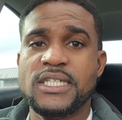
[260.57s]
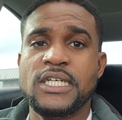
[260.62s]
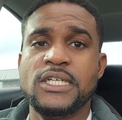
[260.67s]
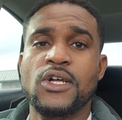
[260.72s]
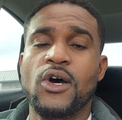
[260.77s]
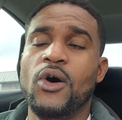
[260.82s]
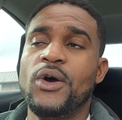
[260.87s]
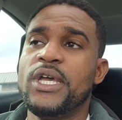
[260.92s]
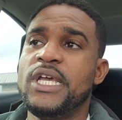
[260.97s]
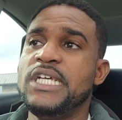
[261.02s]

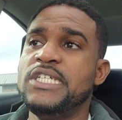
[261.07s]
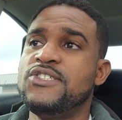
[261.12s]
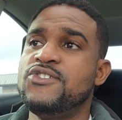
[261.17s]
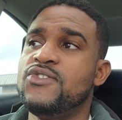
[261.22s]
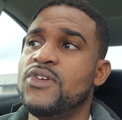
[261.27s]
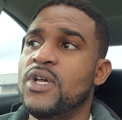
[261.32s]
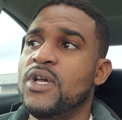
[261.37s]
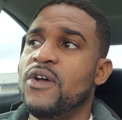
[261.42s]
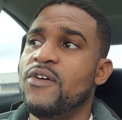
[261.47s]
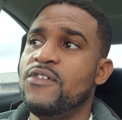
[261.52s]

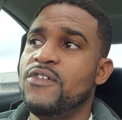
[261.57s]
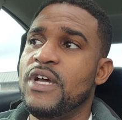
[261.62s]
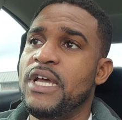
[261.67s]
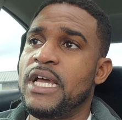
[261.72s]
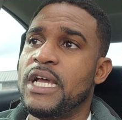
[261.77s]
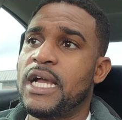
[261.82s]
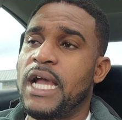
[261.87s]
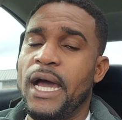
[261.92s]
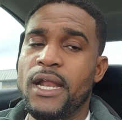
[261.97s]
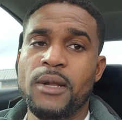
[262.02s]
He's
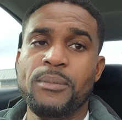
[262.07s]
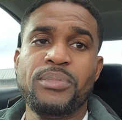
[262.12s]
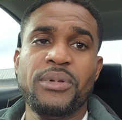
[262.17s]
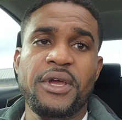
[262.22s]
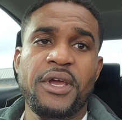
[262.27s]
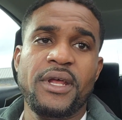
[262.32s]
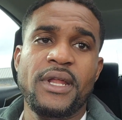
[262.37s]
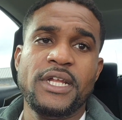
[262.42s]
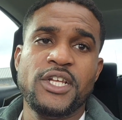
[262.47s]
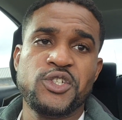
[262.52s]
a kind of
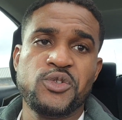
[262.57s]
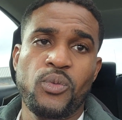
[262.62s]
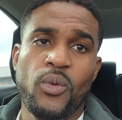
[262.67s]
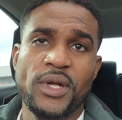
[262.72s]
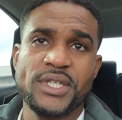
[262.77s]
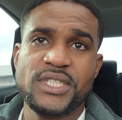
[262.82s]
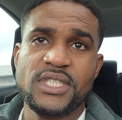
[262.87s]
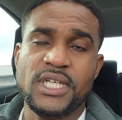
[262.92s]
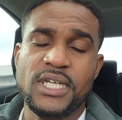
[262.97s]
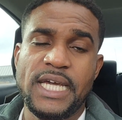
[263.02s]
player that just
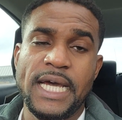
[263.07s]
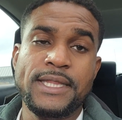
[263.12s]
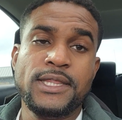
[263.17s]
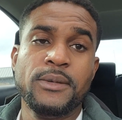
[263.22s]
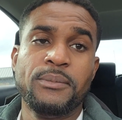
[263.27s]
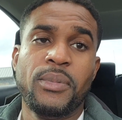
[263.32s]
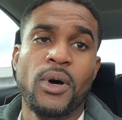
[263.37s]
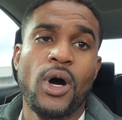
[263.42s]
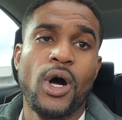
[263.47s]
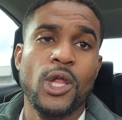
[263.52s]
wants to get the
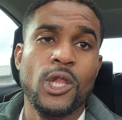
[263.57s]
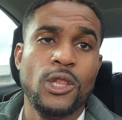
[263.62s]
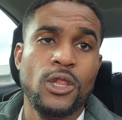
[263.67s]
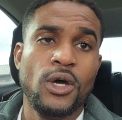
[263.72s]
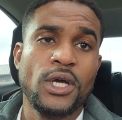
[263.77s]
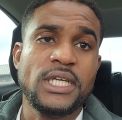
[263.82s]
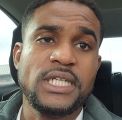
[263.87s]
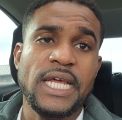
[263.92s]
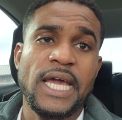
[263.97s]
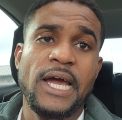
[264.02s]
ball,
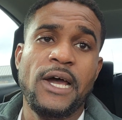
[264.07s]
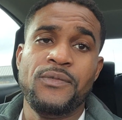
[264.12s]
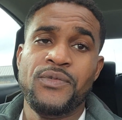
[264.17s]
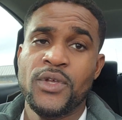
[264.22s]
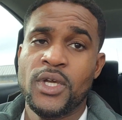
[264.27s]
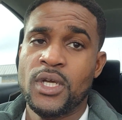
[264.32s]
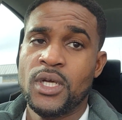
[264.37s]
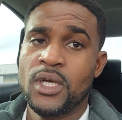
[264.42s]
look down,